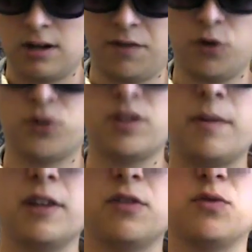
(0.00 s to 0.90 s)
If you're
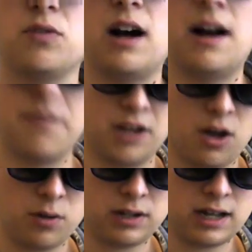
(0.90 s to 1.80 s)
somebody who's on the
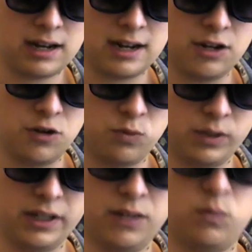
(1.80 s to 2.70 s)
go a lot and you
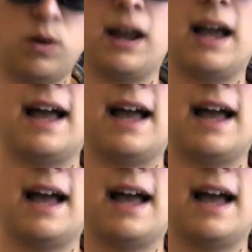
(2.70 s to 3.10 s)
really want to